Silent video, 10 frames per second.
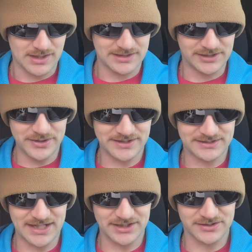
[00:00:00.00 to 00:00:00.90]
Tony the
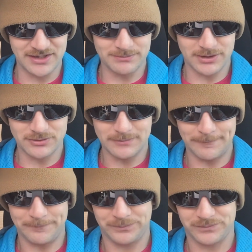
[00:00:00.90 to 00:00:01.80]
Tiger Sun Bowl.
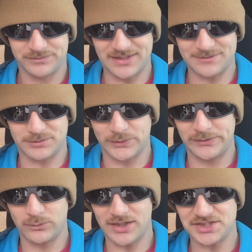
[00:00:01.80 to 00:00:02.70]
That's
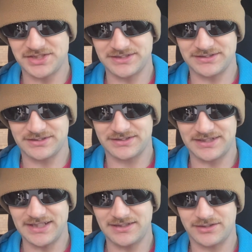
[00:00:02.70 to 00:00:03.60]
between Washington
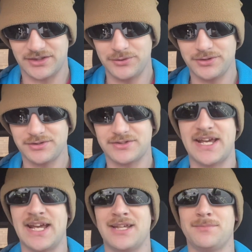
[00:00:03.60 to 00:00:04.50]
State Cougars
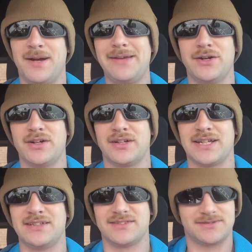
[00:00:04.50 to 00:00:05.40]
and Miami
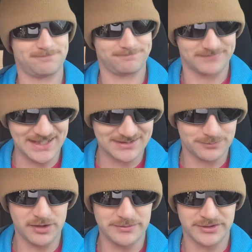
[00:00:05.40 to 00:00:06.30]
Hurricanes. That's
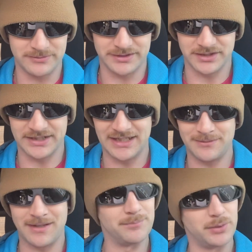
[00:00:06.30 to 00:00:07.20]
probably going to be a good
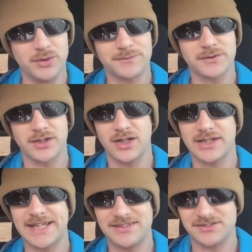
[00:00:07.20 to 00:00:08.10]
game. I'm pulling for the
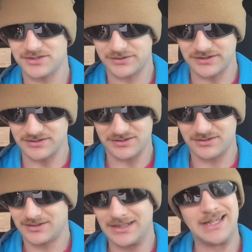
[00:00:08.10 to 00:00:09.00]
Hurricanes just because
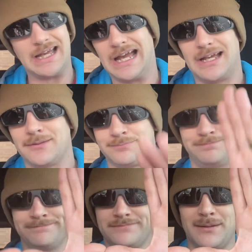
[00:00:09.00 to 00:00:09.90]

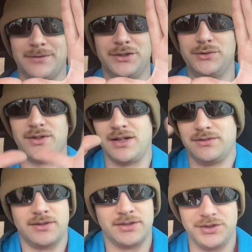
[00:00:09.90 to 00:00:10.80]
I'm
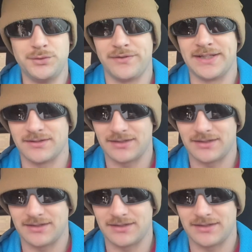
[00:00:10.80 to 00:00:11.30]
a U fan.